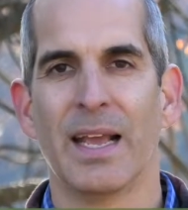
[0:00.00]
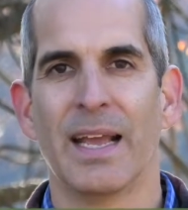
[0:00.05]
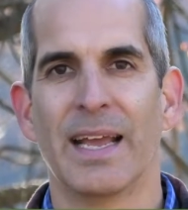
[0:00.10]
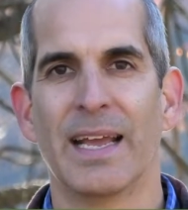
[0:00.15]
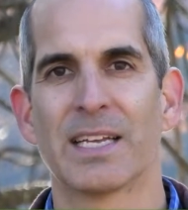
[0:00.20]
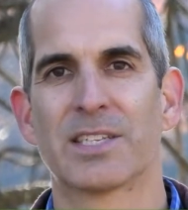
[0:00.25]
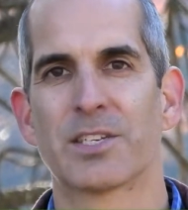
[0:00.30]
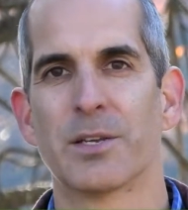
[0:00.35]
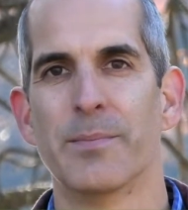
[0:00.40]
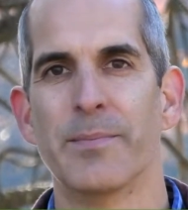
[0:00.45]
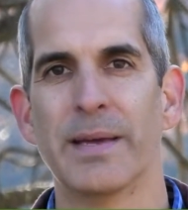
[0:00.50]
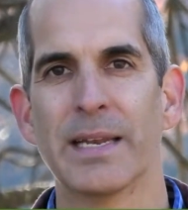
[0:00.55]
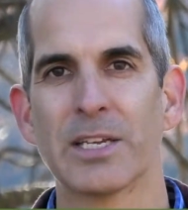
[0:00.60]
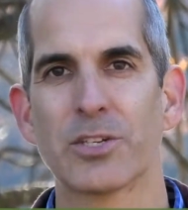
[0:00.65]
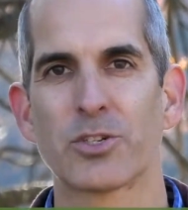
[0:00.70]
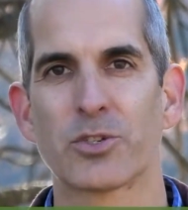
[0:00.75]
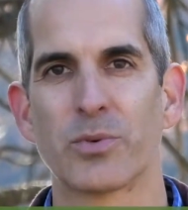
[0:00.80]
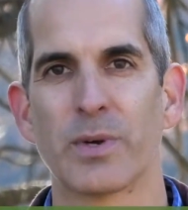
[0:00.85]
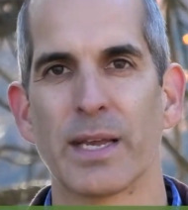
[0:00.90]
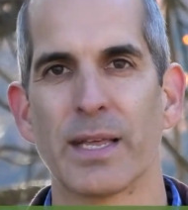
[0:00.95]
It's a
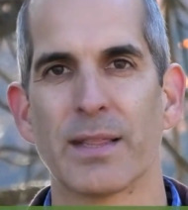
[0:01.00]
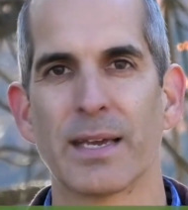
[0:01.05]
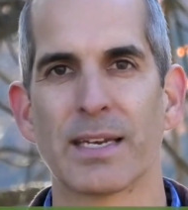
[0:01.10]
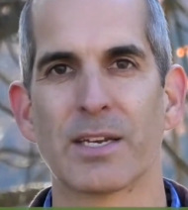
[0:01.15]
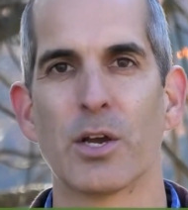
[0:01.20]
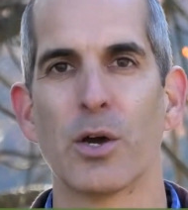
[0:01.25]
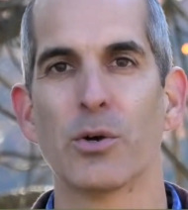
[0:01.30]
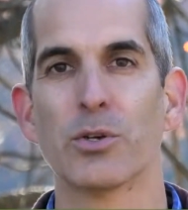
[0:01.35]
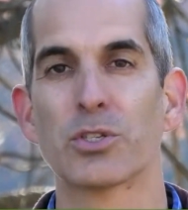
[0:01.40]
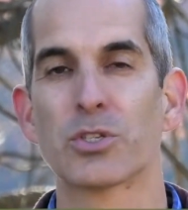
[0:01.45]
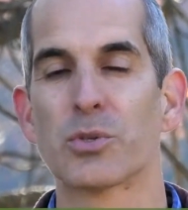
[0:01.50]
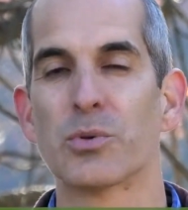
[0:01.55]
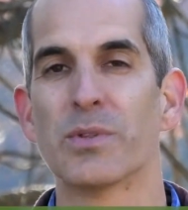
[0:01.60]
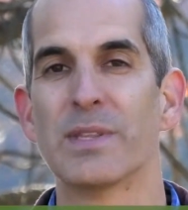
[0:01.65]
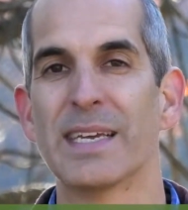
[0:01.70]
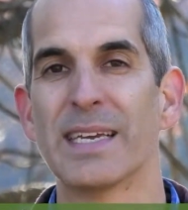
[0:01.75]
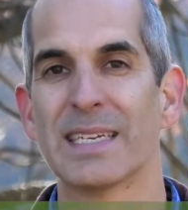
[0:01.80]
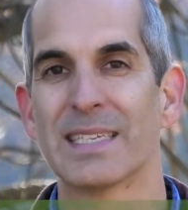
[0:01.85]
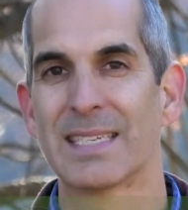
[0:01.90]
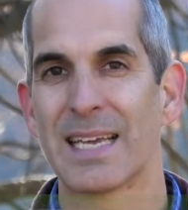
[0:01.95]
ministry that goes through
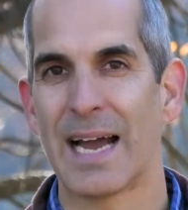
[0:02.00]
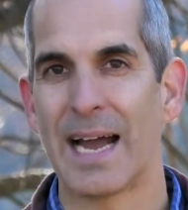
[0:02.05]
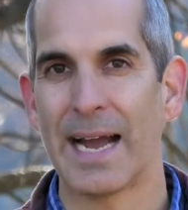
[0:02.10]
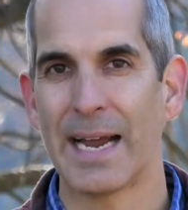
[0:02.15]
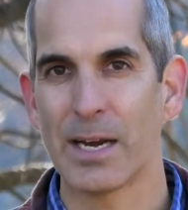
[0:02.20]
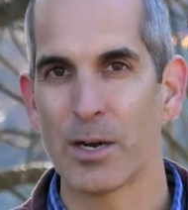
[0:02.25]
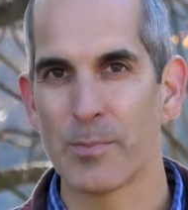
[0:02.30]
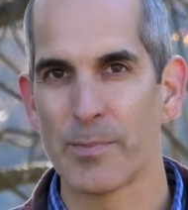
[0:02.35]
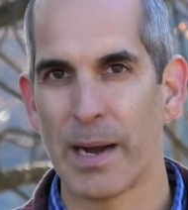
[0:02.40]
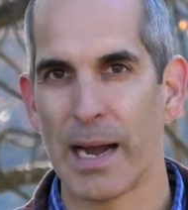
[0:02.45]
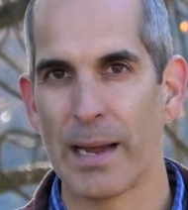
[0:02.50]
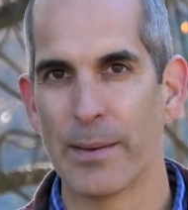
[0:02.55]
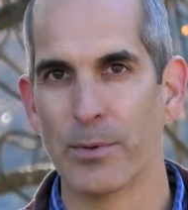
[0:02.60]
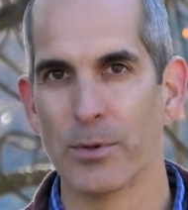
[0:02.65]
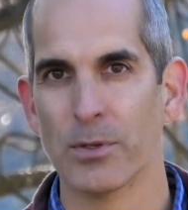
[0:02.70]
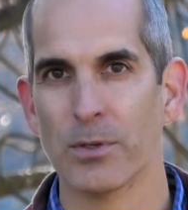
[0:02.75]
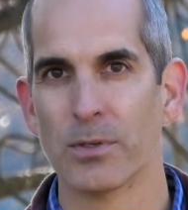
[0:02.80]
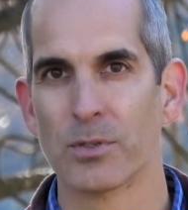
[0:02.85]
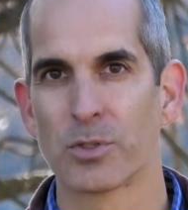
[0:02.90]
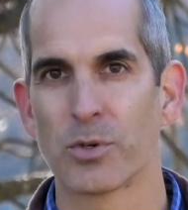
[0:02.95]
the entire
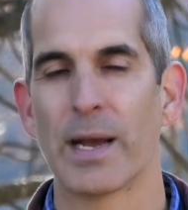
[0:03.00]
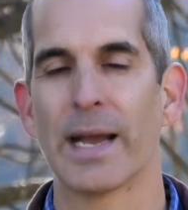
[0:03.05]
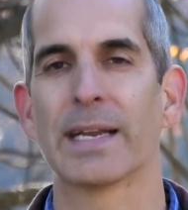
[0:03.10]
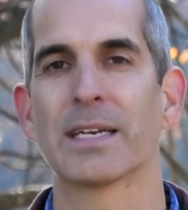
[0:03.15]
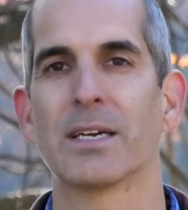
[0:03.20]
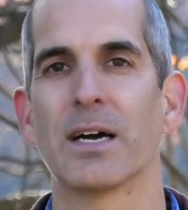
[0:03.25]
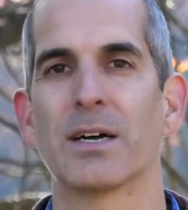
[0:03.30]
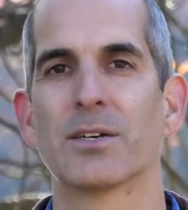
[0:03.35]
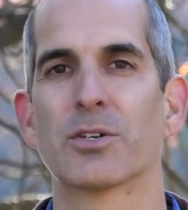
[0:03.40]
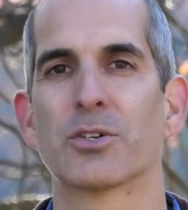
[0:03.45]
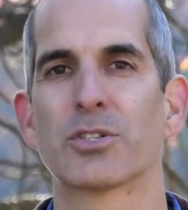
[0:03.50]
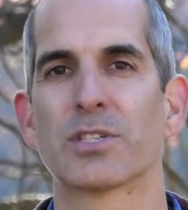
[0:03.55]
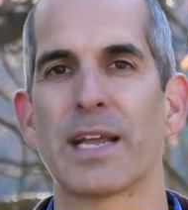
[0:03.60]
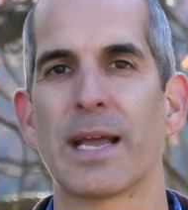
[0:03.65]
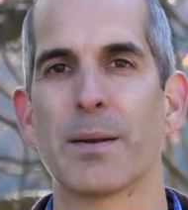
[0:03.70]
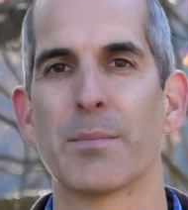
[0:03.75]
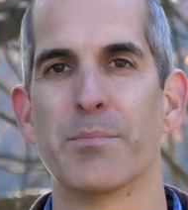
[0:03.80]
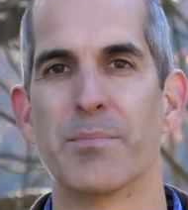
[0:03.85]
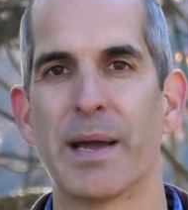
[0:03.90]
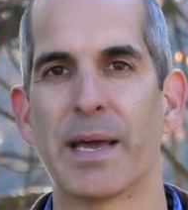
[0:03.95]
Bible trying to
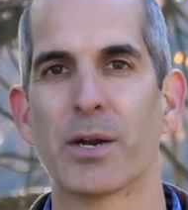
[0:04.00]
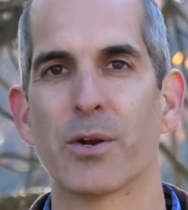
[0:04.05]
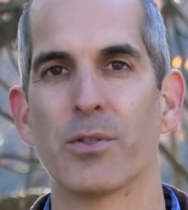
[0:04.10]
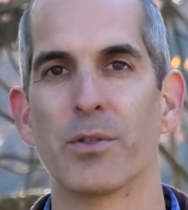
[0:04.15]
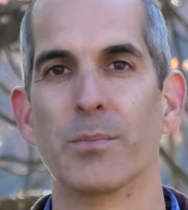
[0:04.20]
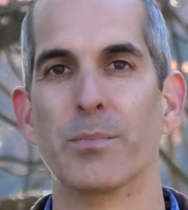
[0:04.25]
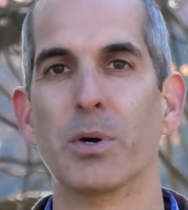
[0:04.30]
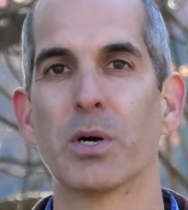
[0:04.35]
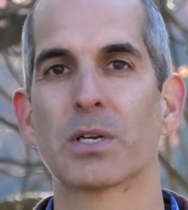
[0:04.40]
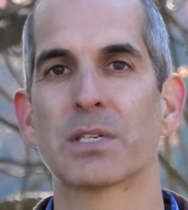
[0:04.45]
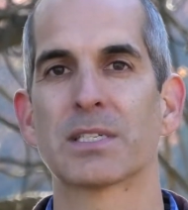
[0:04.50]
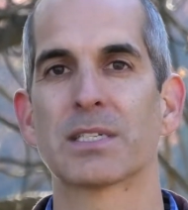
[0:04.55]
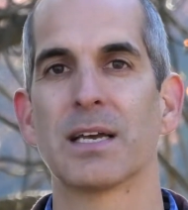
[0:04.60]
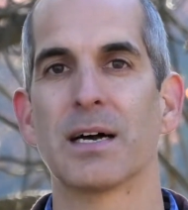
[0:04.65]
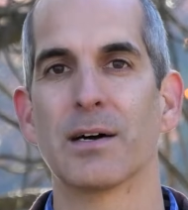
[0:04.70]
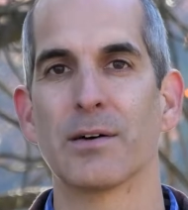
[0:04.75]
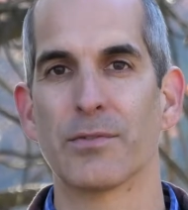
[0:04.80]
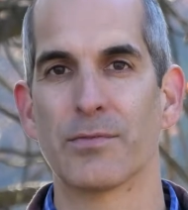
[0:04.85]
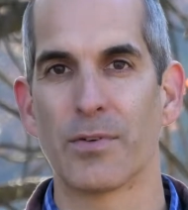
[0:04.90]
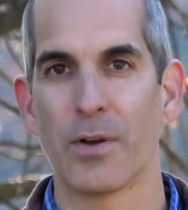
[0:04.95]
understand better the books
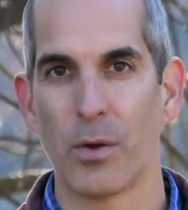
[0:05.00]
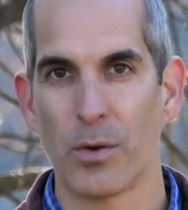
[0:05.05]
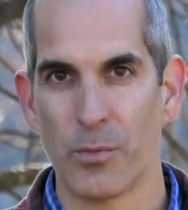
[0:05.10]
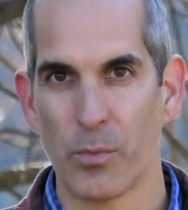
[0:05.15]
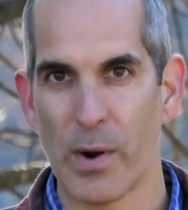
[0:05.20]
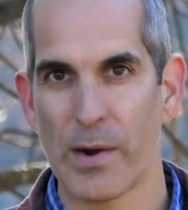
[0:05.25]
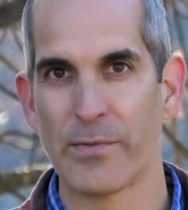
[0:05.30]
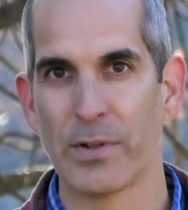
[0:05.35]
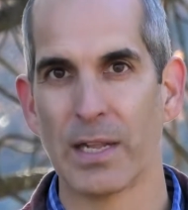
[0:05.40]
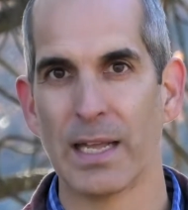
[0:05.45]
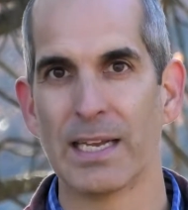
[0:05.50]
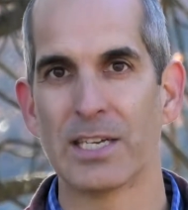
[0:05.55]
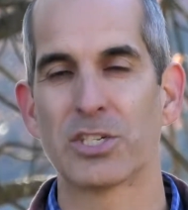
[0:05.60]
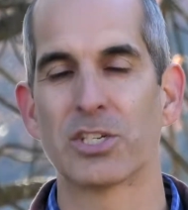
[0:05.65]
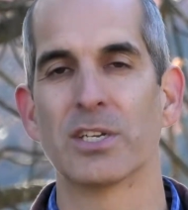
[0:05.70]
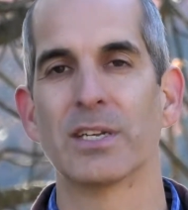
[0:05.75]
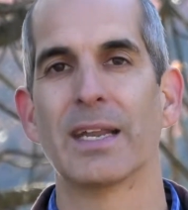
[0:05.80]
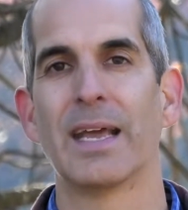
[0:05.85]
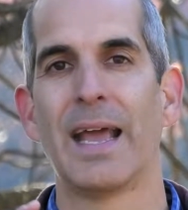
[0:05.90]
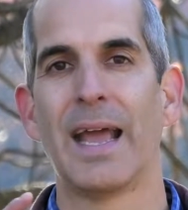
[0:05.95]
of
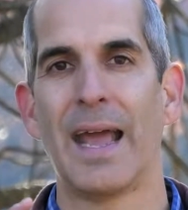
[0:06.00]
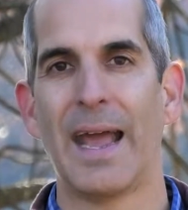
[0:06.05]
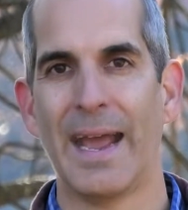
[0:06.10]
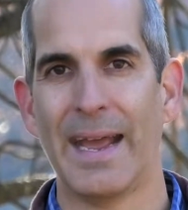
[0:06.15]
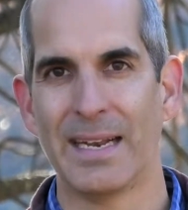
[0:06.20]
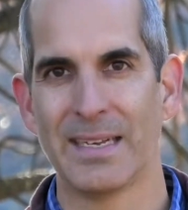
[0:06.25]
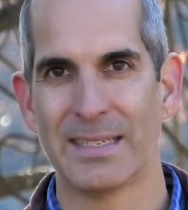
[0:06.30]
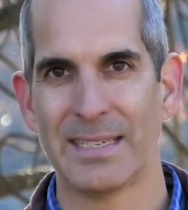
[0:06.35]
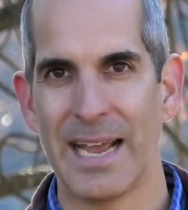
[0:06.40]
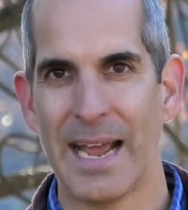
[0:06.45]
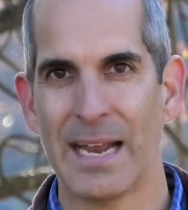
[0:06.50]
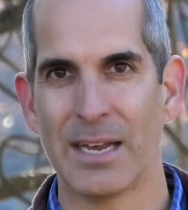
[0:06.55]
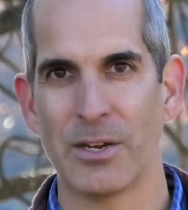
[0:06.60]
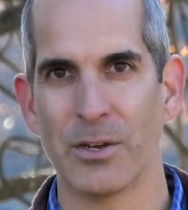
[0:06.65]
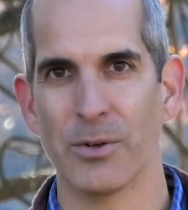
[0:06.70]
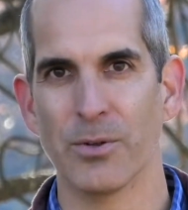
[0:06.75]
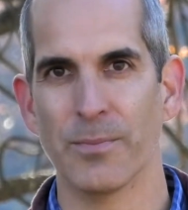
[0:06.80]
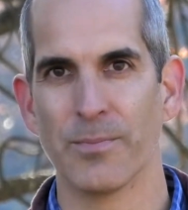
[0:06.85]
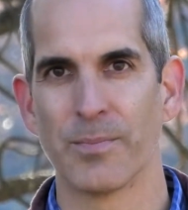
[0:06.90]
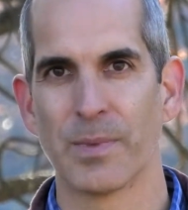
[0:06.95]
Revelation and
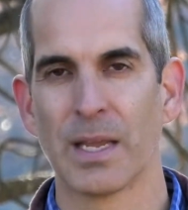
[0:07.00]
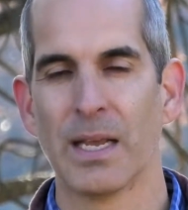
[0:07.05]
Daniel.